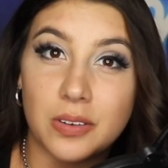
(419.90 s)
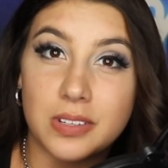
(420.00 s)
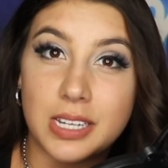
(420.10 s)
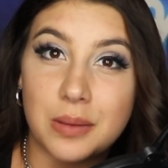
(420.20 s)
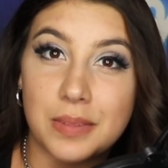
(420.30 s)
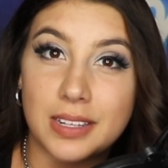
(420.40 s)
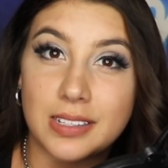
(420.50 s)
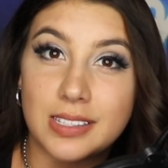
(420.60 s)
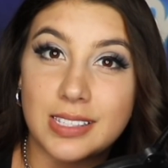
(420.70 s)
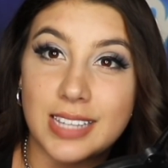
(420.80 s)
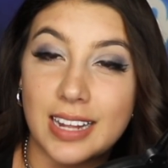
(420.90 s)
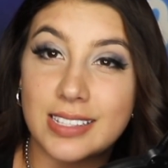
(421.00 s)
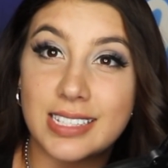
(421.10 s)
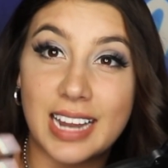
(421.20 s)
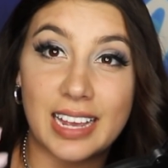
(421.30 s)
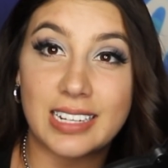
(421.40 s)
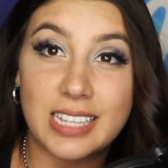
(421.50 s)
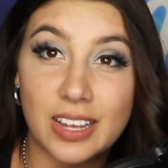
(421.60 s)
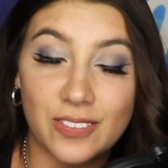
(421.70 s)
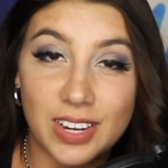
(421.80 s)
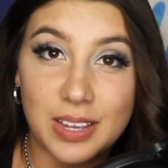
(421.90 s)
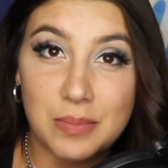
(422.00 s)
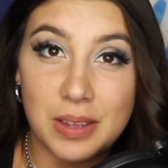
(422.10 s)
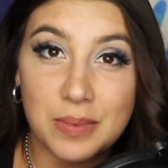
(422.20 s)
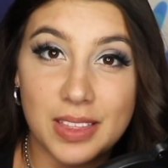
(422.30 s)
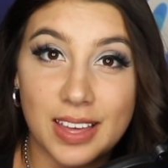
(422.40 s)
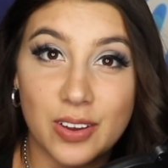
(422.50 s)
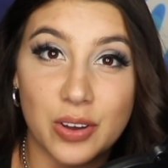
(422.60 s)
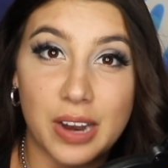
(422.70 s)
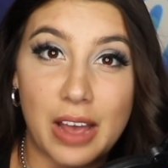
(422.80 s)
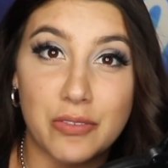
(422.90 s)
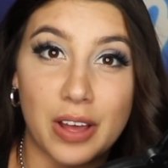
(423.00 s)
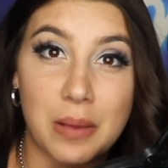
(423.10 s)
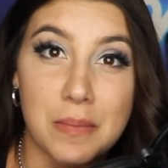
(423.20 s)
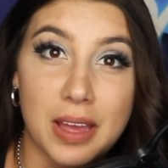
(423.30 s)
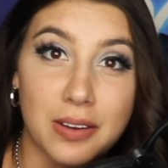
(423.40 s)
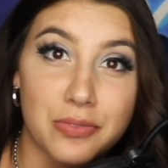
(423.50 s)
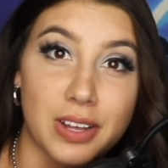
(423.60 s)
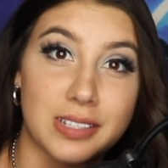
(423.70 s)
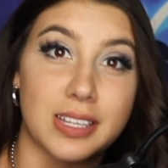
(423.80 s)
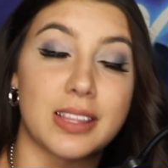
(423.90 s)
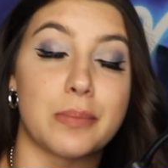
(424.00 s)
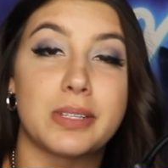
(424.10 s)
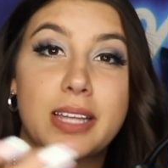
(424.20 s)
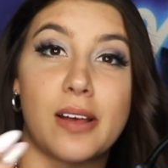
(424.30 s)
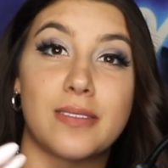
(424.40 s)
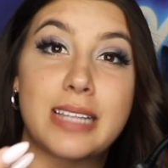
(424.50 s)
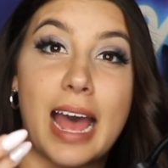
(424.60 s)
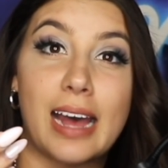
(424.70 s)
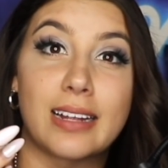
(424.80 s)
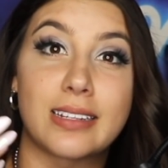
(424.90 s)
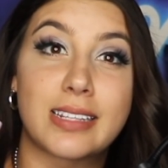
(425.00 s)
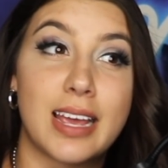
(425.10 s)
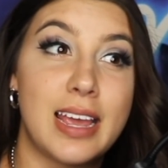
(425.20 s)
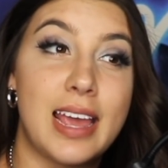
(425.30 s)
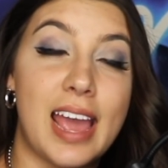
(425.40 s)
you know, demons sense negativity. Maybe they could have like manifested themselves as